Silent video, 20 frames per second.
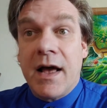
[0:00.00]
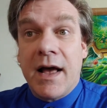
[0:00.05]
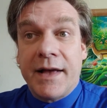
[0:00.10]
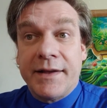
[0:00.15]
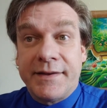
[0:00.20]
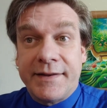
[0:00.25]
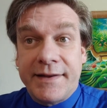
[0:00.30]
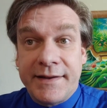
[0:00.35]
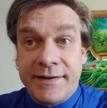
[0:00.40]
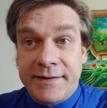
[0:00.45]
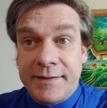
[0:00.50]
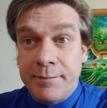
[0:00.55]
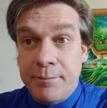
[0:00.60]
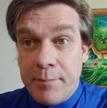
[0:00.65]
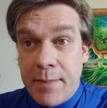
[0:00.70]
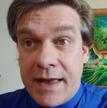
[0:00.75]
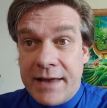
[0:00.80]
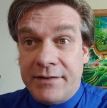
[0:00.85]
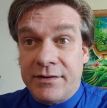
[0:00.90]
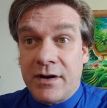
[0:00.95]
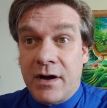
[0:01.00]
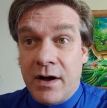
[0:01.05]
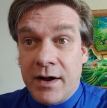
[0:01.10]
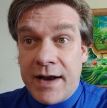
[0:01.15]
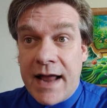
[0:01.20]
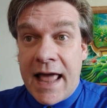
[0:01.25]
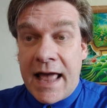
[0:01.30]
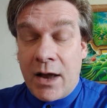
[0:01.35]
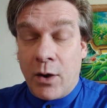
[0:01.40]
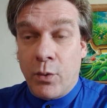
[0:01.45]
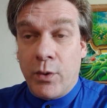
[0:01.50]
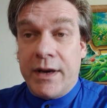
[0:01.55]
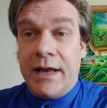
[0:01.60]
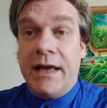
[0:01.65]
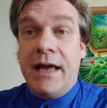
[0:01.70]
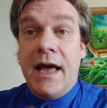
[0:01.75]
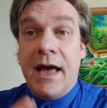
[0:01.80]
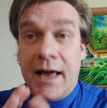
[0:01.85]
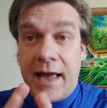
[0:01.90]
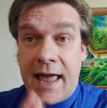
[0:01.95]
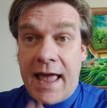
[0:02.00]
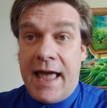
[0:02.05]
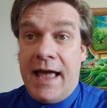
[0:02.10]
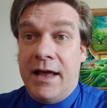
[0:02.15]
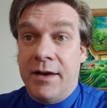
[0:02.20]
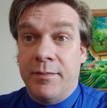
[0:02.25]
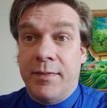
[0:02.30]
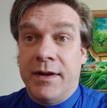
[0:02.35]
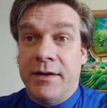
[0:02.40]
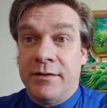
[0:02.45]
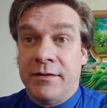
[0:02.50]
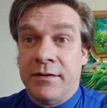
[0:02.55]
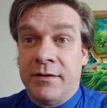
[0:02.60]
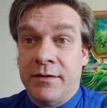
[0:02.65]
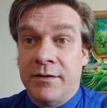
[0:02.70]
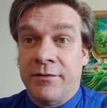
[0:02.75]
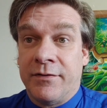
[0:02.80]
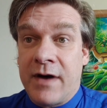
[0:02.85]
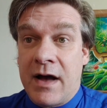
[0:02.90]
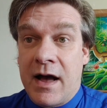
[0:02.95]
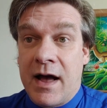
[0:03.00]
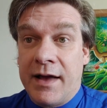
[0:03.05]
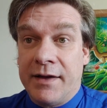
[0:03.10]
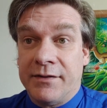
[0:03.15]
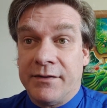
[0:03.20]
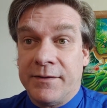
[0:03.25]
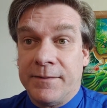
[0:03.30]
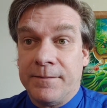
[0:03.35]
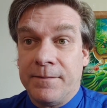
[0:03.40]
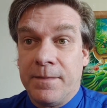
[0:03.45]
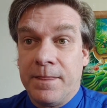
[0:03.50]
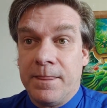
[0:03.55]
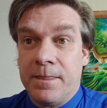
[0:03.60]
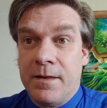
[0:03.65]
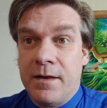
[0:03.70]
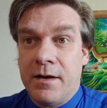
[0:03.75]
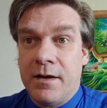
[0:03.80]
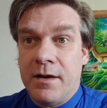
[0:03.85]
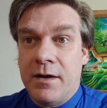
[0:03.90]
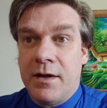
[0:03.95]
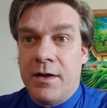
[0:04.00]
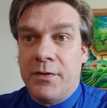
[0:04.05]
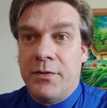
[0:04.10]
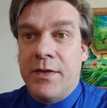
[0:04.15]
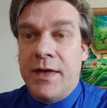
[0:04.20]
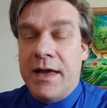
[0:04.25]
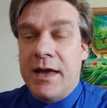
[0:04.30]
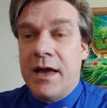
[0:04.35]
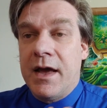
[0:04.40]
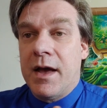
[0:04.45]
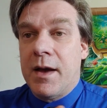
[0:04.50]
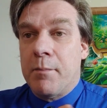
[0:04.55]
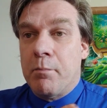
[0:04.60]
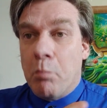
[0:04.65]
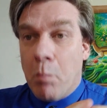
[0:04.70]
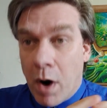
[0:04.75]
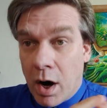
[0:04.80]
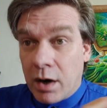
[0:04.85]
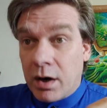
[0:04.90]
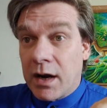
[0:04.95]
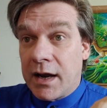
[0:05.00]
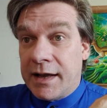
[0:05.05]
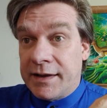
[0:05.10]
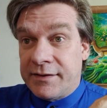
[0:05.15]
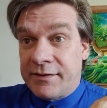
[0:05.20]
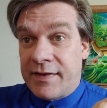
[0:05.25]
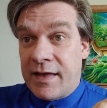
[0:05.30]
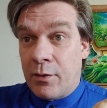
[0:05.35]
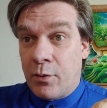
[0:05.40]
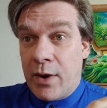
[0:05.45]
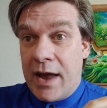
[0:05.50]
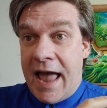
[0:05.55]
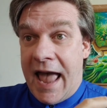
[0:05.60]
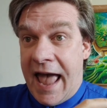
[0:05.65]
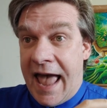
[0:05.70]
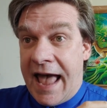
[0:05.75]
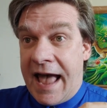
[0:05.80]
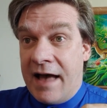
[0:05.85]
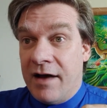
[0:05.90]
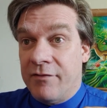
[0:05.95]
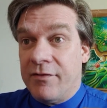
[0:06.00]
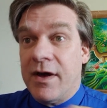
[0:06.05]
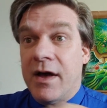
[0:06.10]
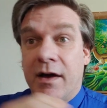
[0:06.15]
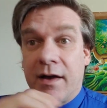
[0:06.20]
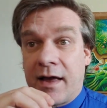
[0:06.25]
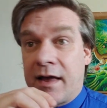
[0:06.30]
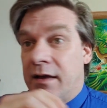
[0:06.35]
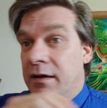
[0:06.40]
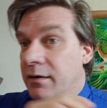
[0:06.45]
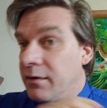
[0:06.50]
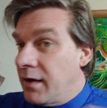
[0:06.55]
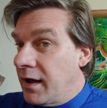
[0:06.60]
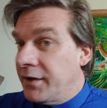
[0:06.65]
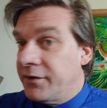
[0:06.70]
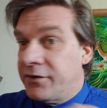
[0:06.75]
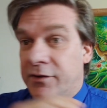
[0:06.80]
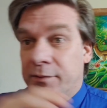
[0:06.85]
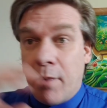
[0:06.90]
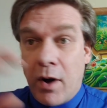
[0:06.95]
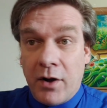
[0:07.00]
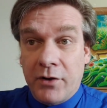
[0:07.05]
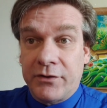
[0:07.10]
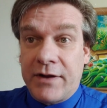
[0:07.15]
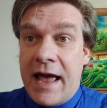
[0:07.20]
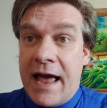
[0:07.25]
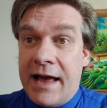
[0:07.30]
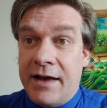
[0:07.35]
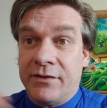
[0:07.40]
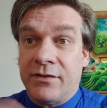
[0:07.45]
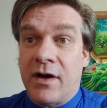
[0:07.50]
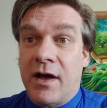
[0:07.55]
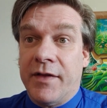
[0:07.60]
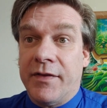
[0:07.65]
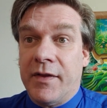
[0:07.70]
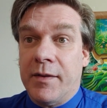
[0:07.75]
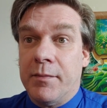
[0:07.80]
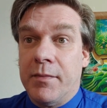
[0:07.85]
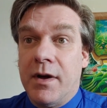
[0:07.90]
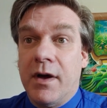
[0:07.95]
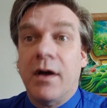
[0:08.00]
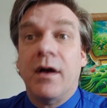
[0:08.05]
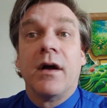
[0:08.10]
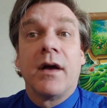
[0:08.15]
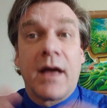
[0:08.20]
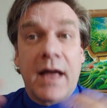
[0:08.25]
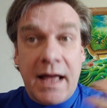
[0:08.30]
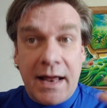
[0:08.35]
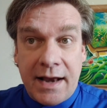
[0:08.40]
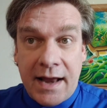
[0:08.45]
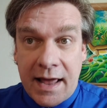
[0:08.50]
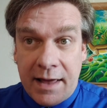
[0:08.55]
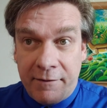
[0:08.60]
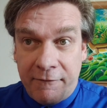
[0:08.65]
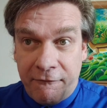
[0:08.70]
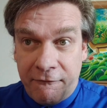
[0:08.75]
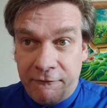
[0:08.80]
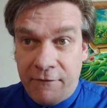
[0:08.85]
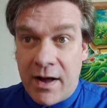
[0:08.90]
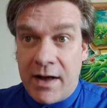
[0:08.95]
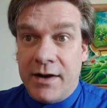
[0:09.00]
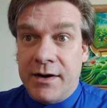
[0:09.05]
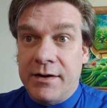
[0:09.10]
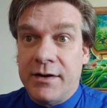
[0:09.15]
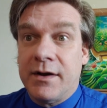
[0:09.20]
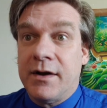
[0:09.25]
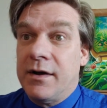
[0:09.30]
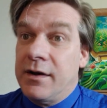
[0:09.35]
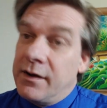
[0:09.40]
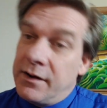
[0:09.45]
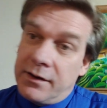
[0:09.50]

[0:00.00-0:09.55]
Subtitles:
A system based on equity can be devised. The markets that we have, a small tax on them can fund